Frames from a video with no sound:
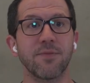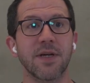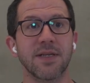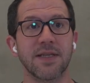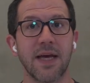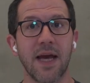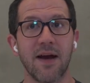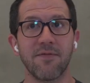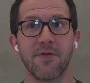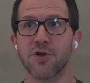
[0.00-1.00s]
but as they
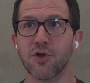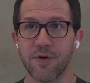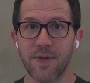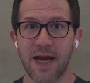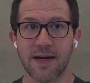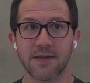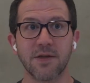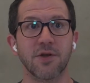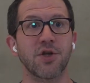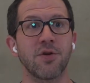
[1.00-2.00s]
have their streaming ad
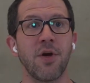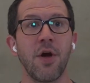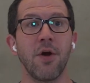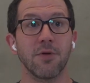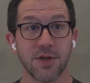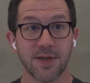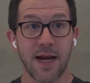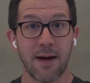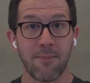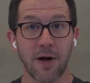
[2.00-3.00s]
insertion, which is
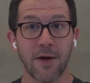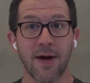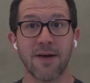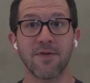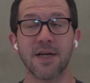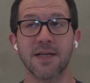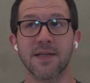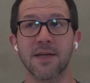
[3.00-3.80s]
in-app audio advertising,